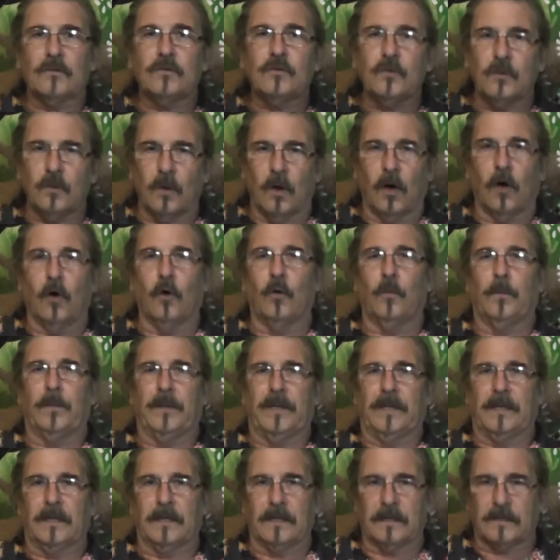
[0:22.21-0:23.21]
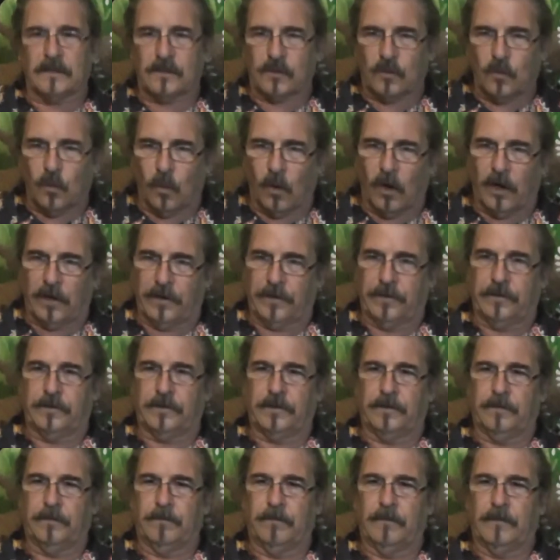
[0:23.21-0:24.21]
to open a
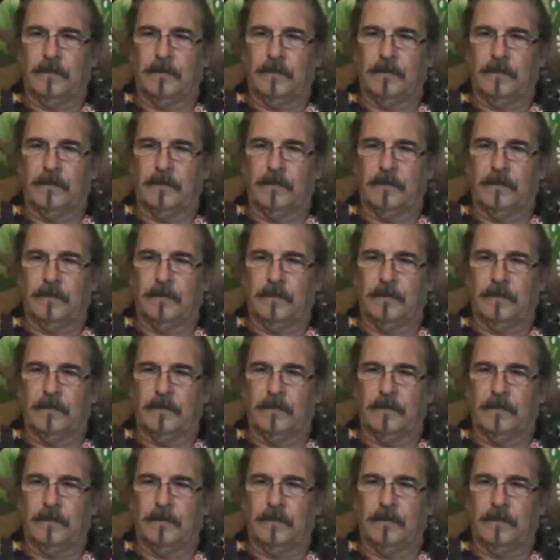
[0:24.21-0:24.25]
squart.